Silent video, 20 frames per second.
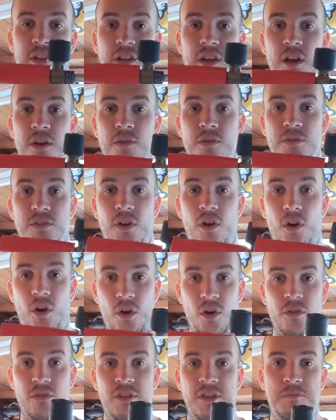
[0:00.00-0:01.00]
that goes
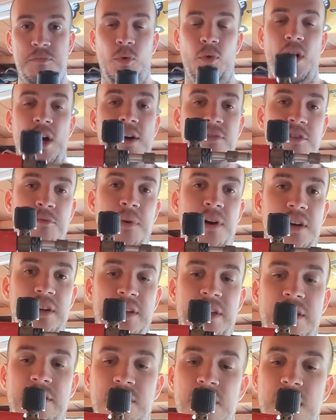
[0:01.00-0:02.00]
on, it's bought
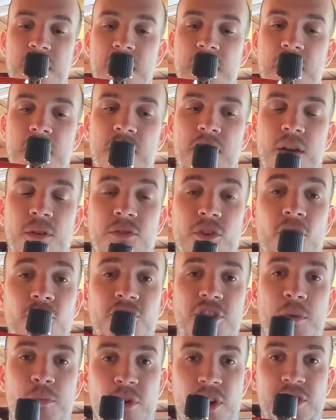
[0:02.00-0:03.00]
aftermarket, goes
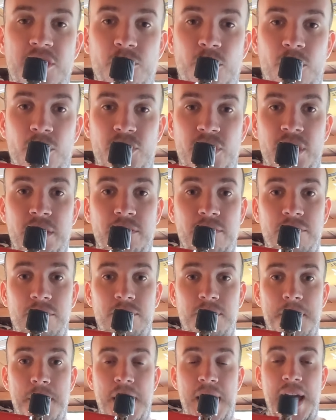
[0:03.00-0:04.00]
onto your pressure washer,
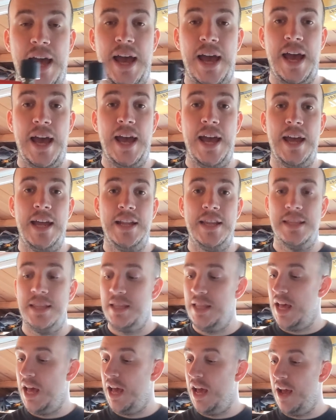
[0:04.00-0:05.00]
and
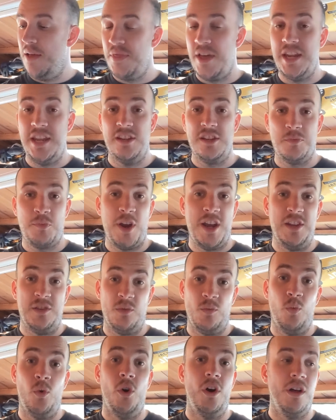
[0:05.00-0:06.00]
then it
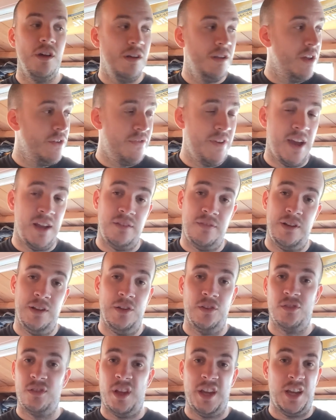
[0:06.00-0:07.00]
sprays what effectively
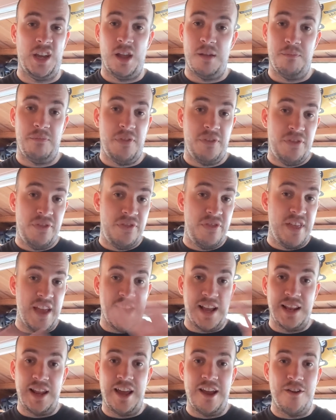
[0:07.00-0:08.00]
looks like a
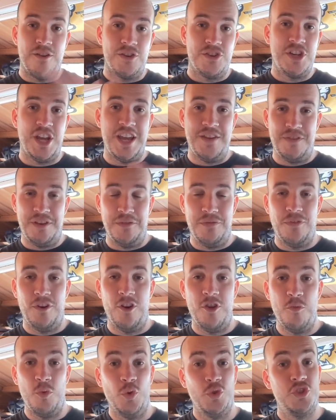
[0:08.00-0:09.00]
thick layer of shaving
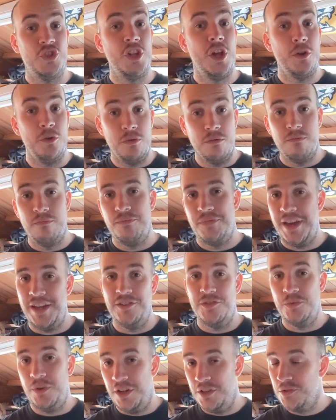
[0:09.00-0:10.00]
foam or snow,
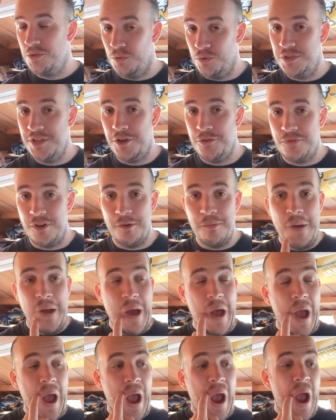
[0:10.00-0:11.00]
hence why it's called snow foam.
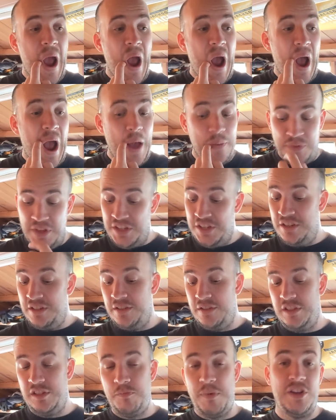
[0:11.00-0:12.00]
This
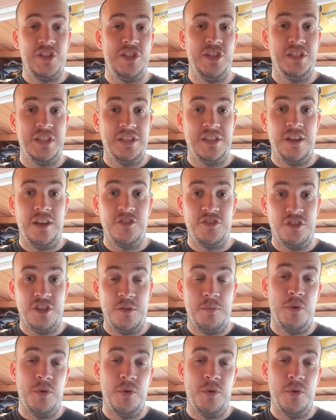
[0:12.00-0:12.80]
is a specialist detergent